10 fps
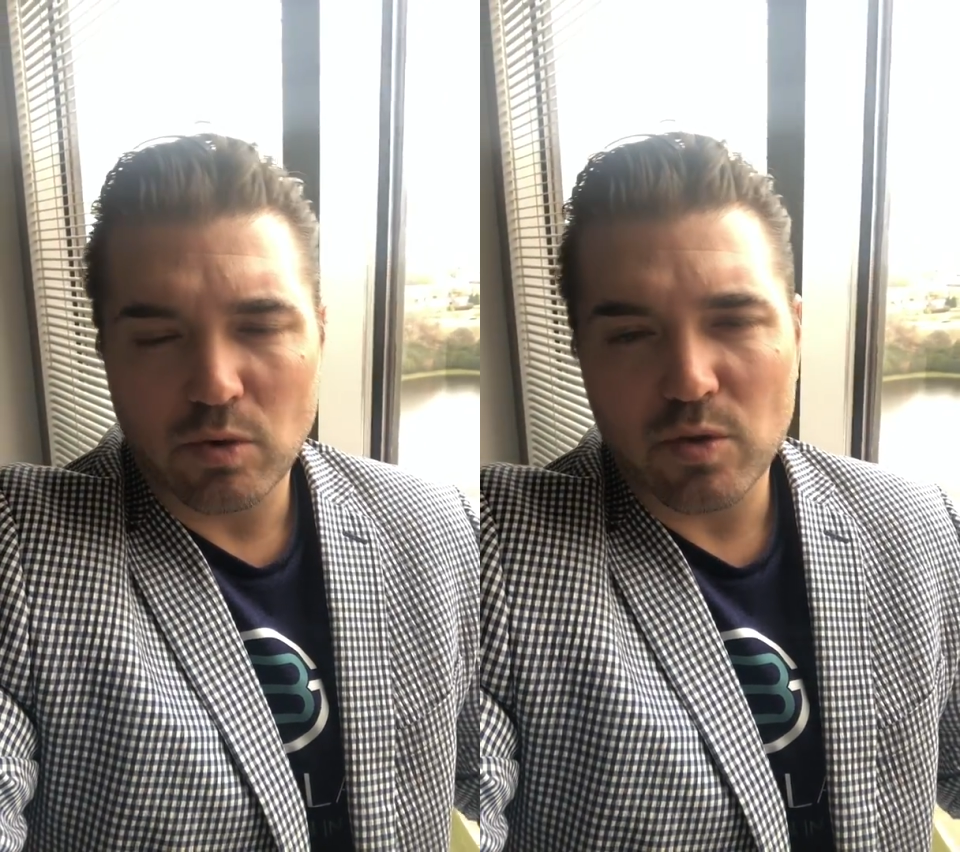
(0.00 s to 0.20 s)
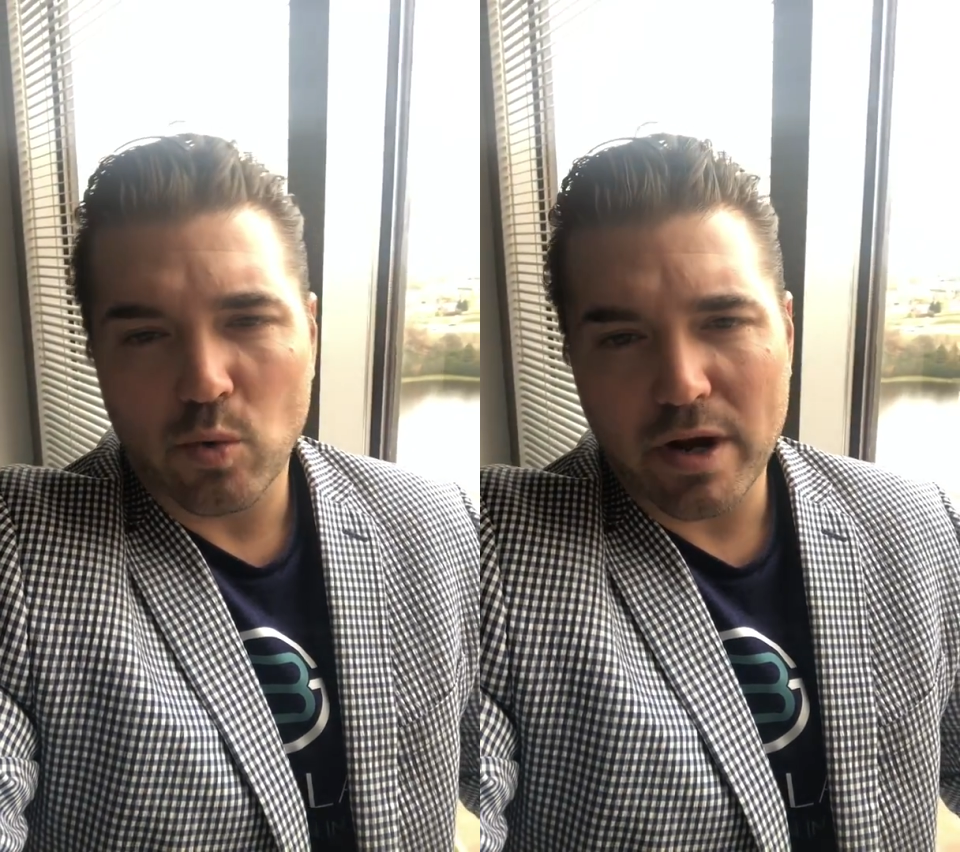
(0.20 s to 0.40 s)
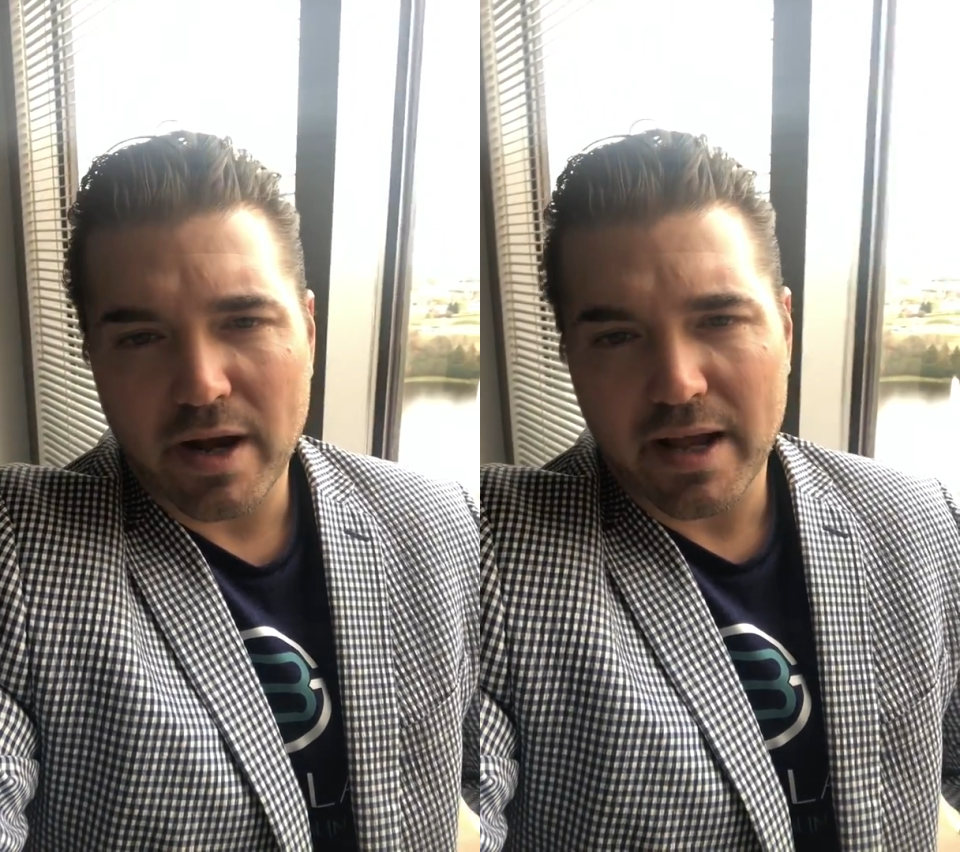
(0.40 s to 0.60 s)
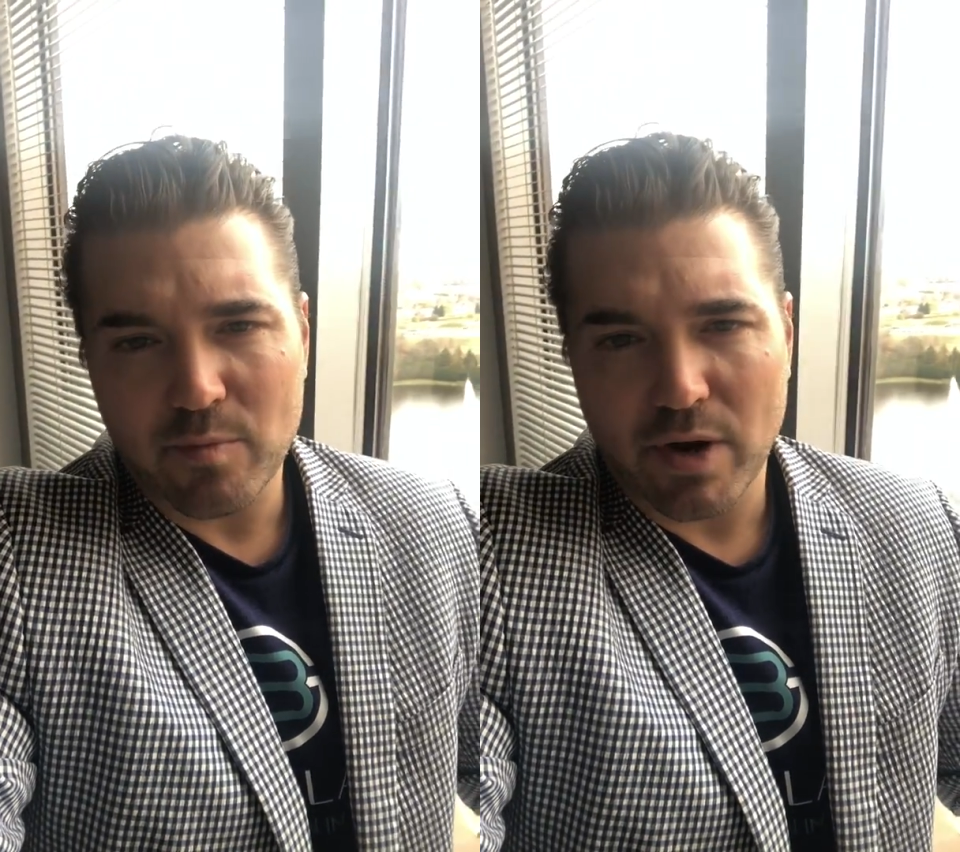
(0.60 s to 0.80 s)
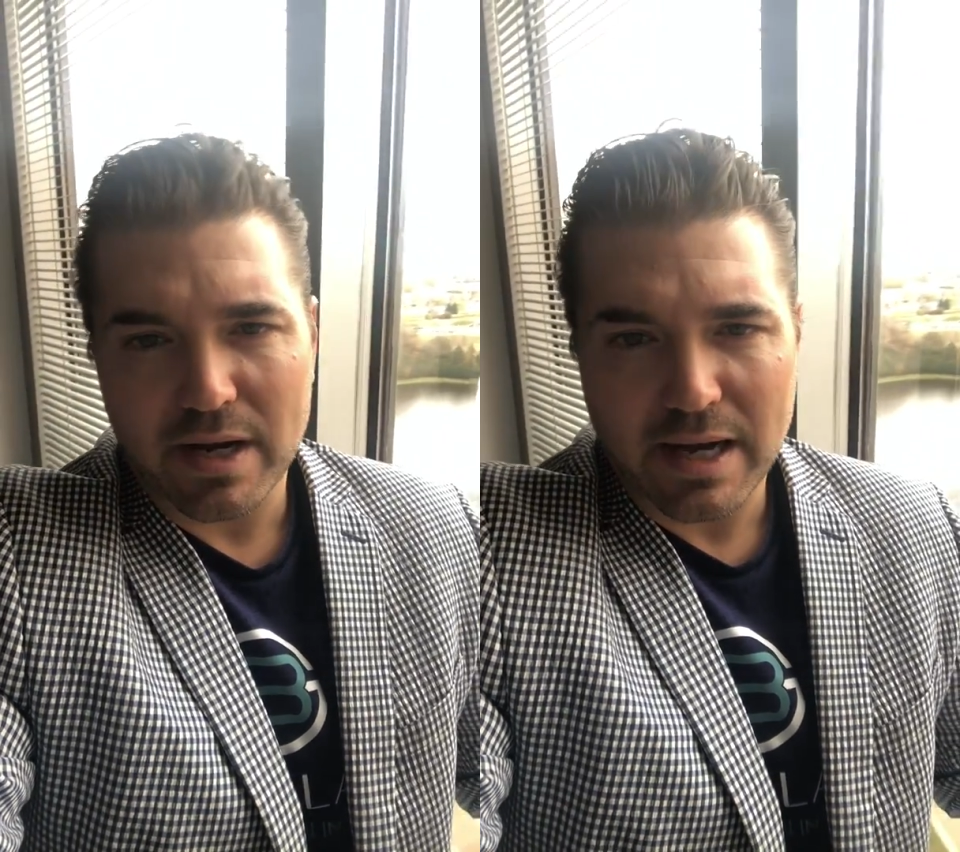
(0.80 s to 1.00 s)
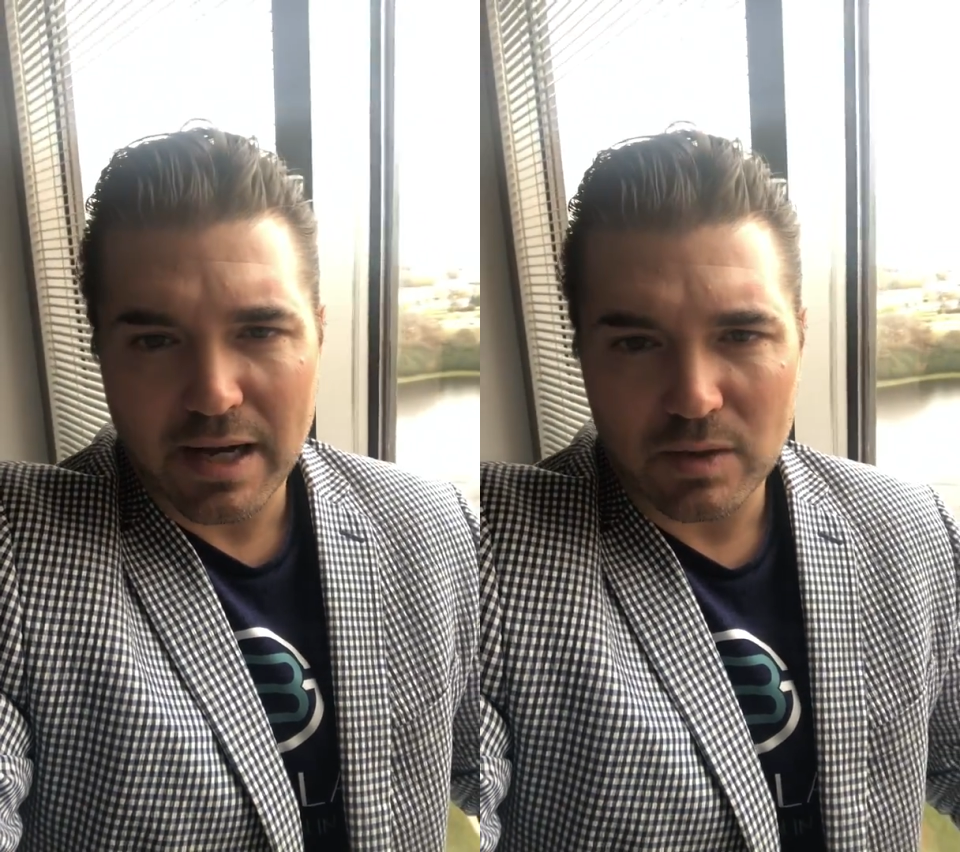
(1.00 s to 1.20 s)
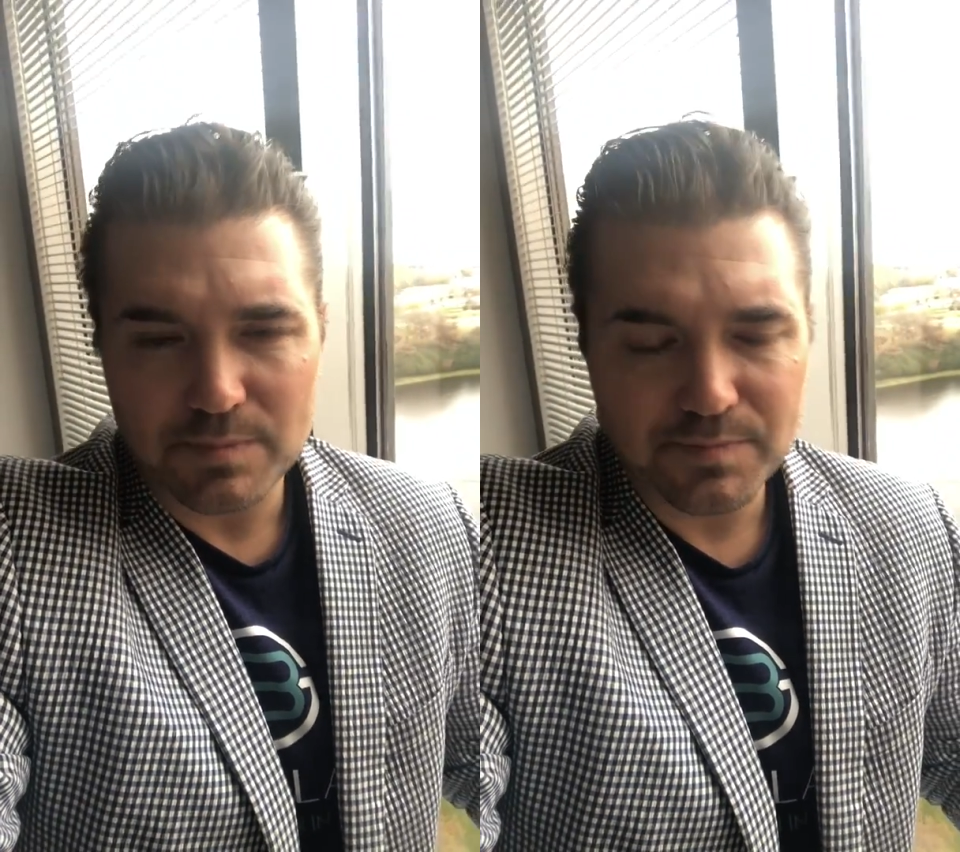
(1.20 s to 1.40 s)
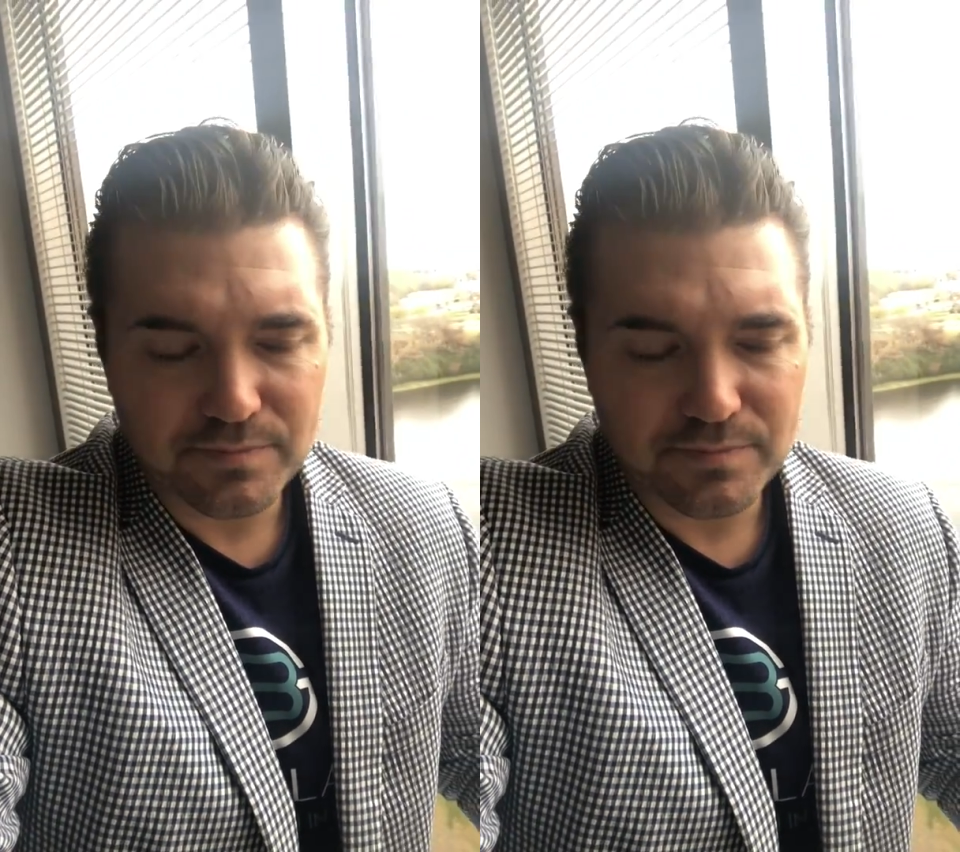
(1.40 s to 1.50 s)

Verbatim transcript: with where I am right now.